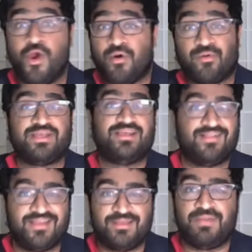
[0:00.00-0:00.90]
Or
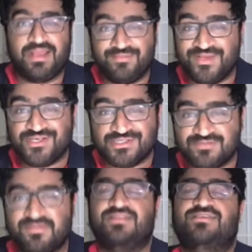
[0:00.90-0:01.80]
killing babies
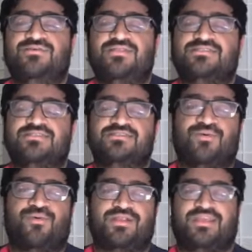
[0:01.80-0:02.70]
might do this, and
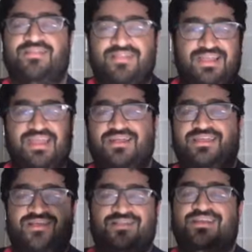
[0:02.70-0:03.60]
or killing
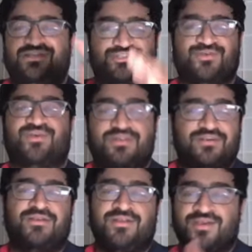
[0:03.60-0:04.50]
killing certain